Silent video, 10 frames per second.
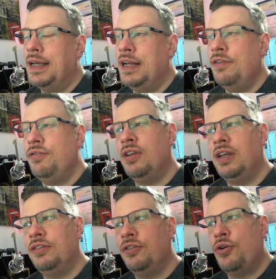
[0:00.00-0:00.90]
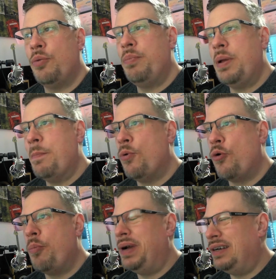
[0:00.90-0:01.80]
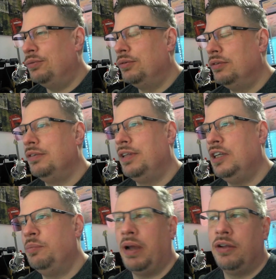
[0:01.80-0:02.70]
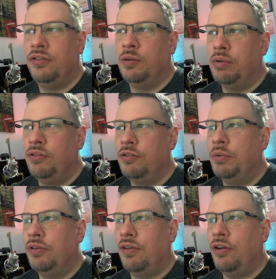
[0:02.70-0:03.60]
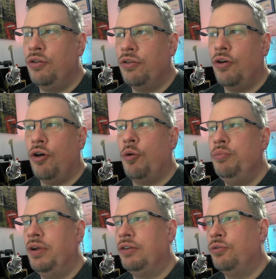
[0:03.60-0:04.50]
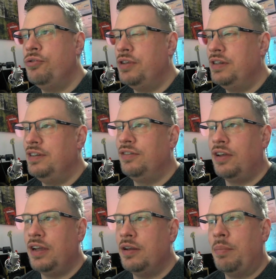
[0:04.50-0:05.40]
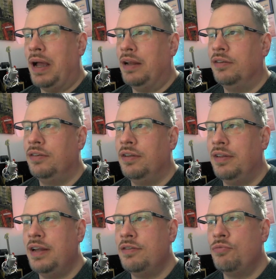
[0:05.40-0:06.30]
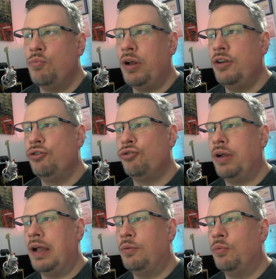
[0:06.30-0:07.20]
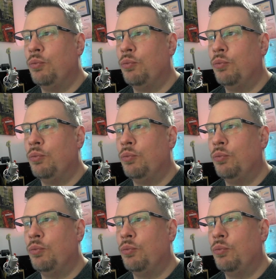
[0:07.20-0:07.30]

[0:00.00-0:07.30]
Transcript: And if you'd like to know a bit more about these packaging principles and other object-oriented design patterns, then why don't you try out